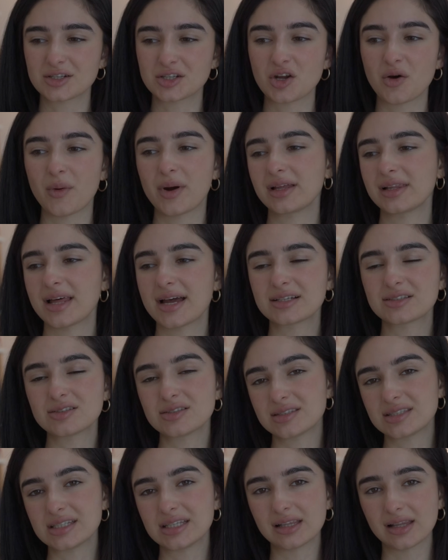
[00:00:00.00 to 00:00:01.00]
You know, I like
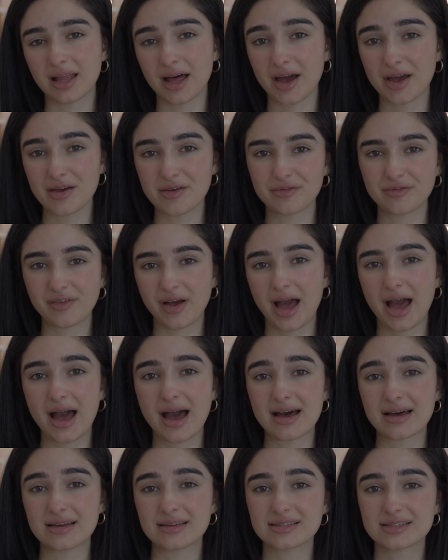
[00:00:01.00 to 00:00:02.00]
to see life
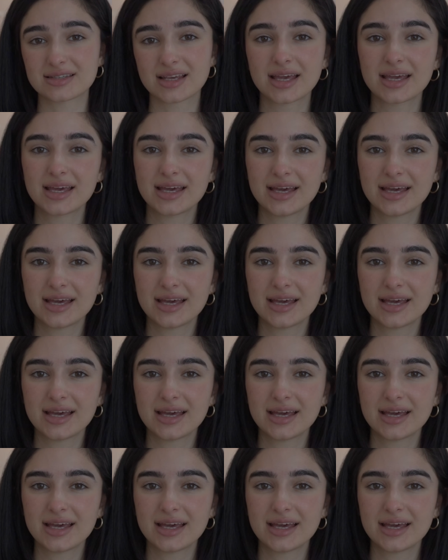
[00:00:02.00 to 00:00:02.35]
as